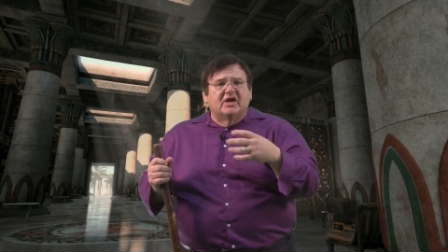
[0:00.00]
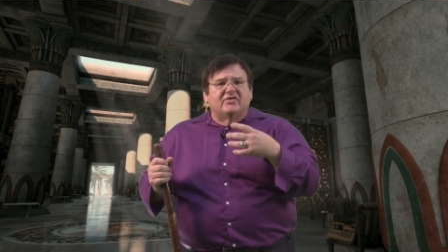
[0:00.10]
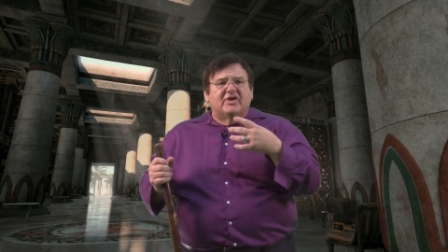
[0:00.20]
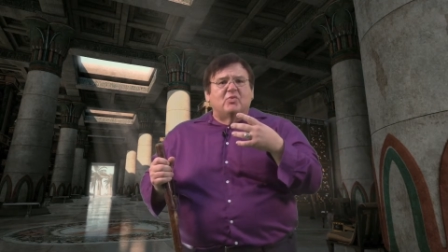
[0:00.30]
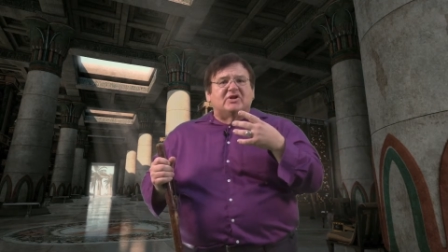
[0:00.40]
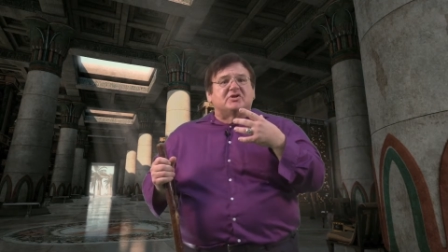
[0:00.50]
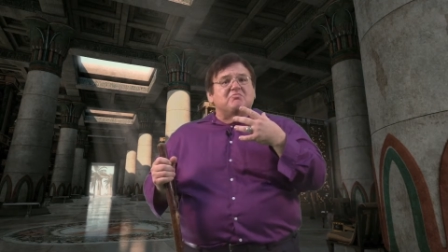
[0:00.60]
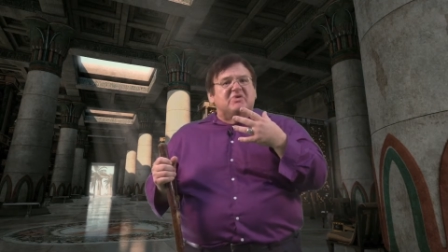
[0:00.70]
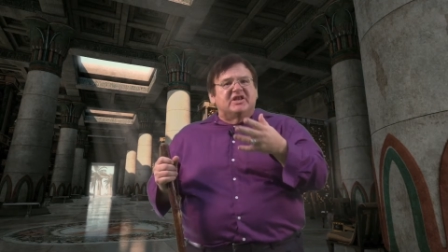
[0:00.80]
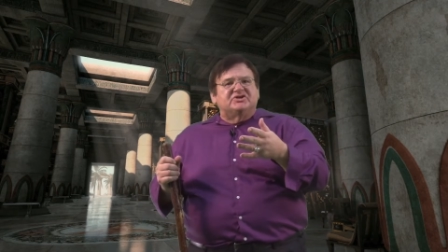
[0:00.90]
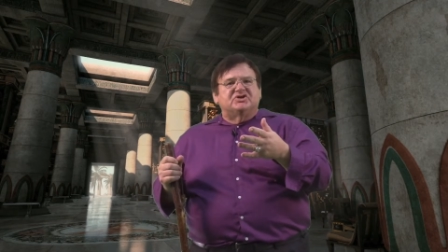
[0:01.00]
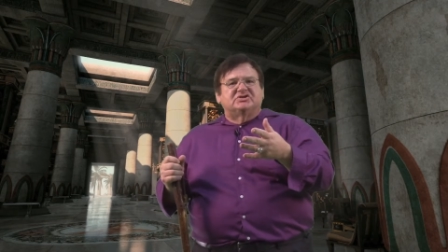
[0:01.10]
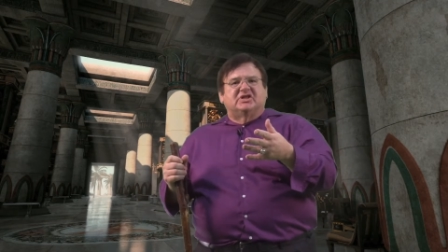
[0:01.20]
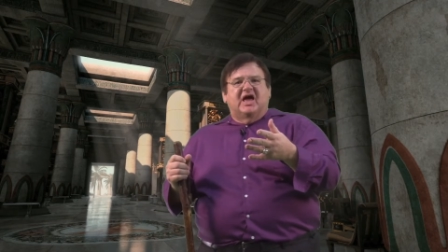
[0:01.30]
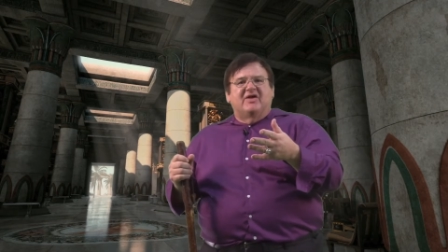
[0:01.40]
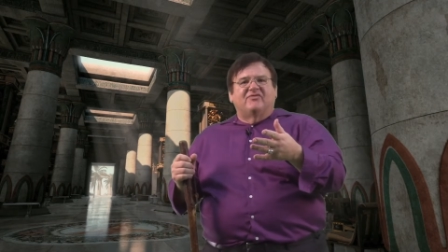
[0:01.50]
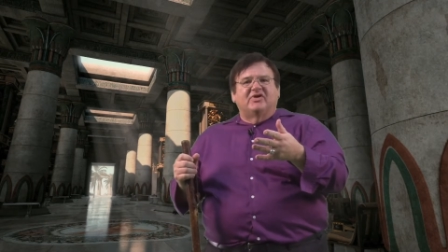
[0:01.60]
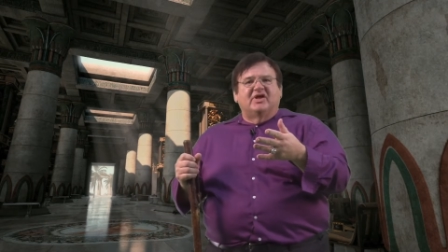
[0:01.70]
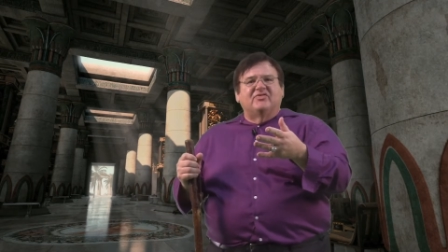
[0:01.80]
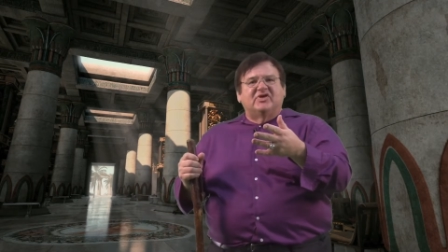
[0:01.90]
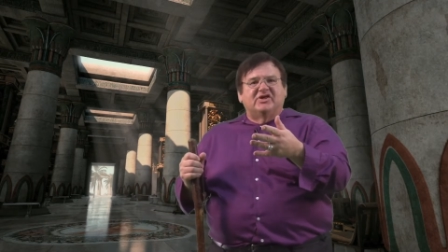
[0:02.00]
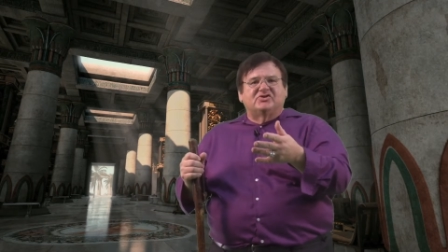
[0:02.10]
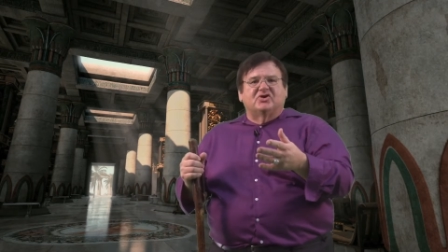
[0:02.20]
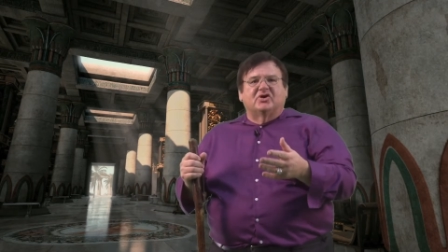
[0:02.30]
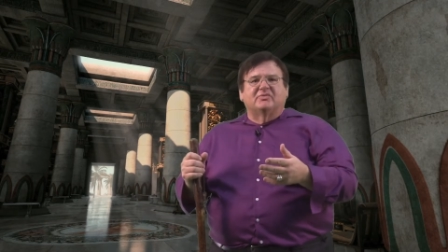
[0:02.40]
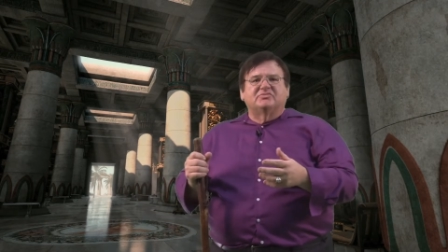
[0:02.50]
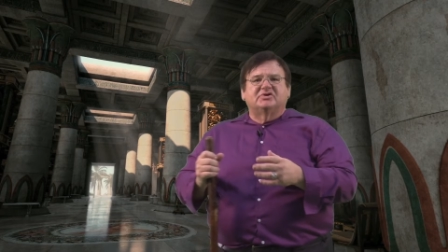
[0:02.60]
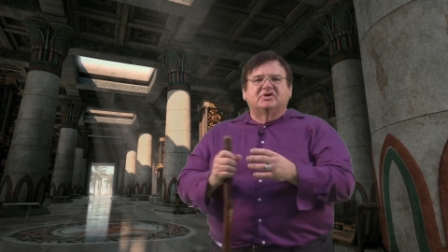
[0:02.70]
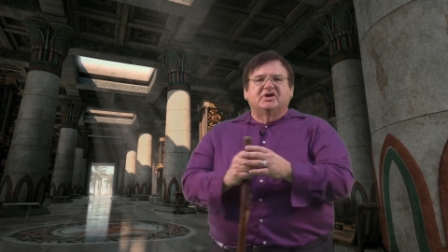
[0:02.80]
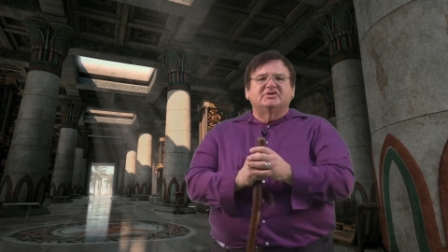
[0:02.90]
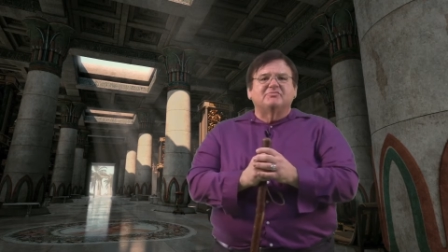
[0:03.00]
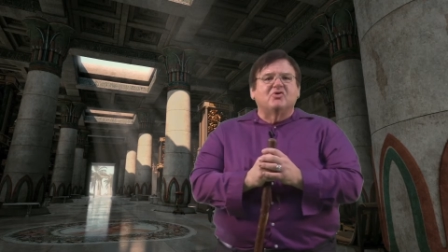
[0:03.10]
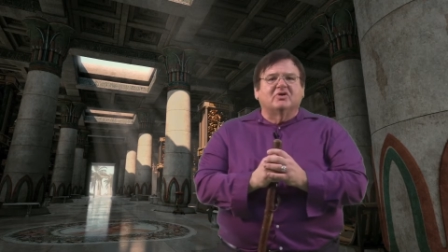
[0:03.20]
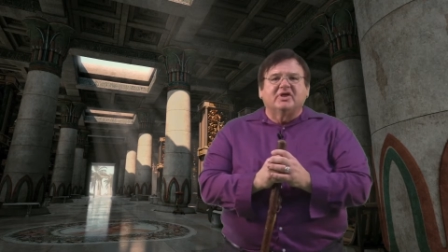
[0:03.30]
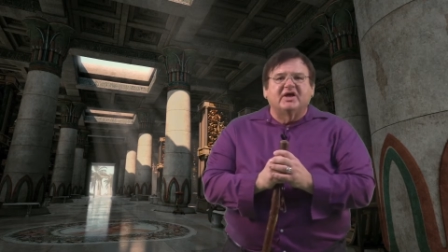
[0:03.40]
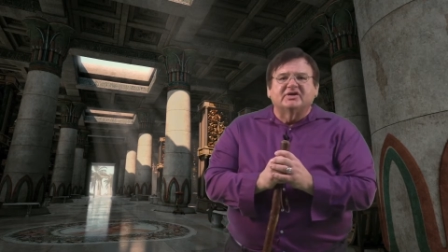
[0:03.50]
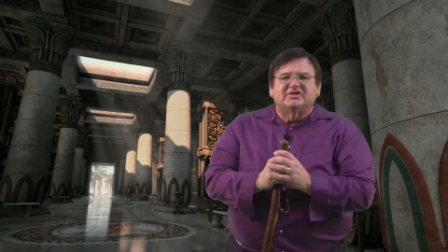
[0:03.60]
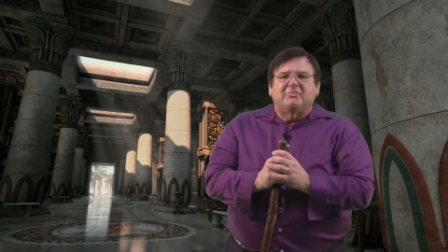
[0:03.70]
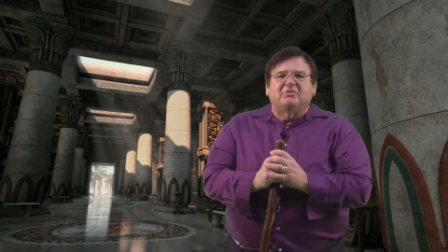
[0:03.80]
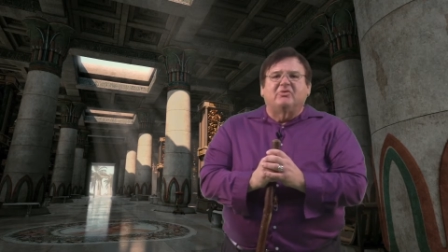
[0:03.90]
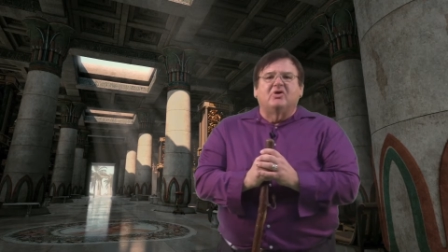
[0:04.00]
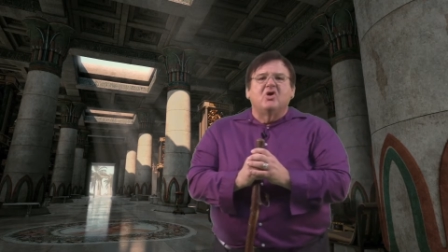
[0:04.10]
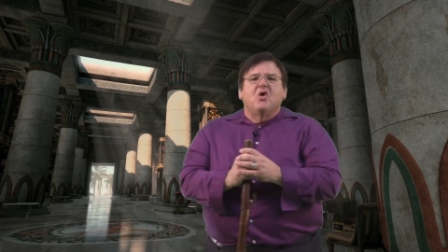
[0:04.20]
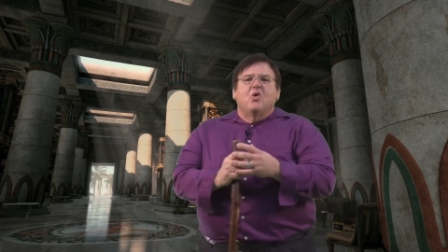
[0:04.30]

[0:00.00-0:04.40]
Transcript: then what diminishes life in these terms is morally unacceptable,